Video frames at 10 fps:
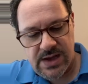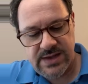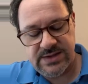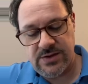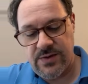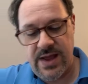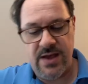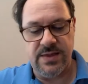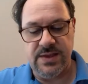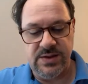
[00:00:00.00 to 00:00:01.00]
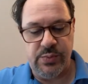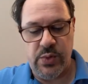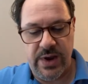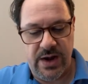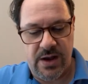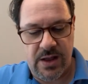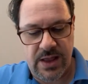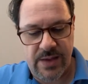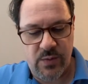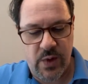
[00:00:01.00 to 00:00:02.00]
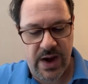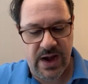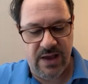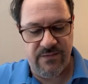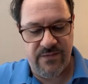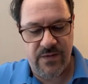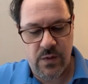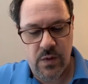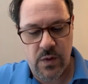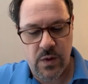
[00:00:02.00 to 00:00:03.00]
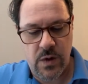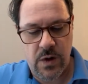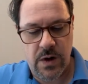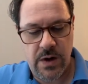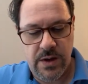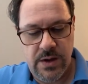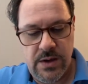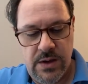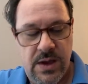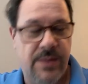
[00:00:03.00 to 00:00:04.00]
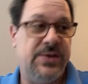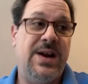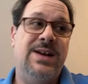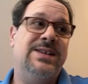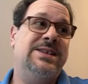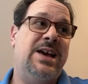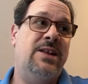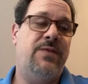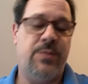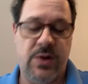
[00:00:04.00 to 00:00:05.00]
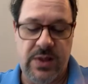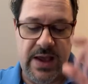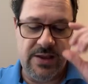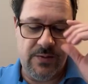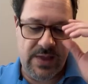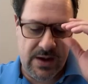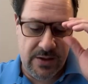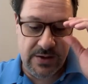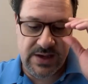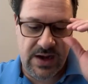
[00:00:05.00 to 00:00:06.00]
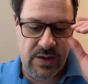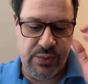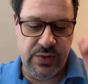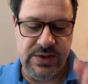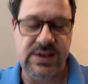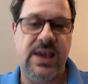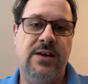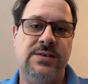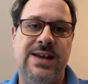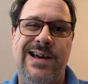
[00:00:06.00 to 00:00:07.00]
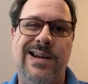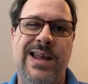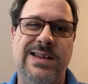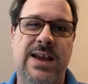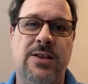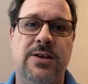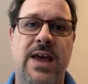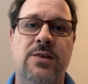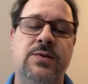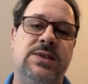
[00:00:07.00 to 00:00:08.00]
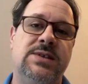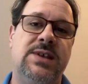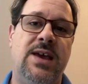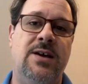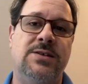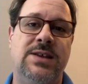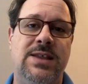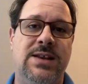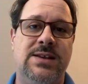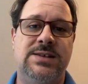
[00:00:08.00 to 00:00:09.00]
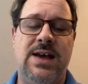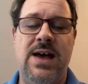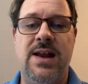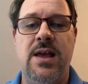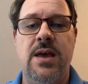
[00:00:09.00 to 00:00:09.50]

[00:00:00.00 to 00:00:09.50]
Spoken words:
So now at this point, all I'm waiting for, I'm trying to decide if I'm going to like the way that it looks. I need to pull the scales out and take a look at it with the scales and then decide.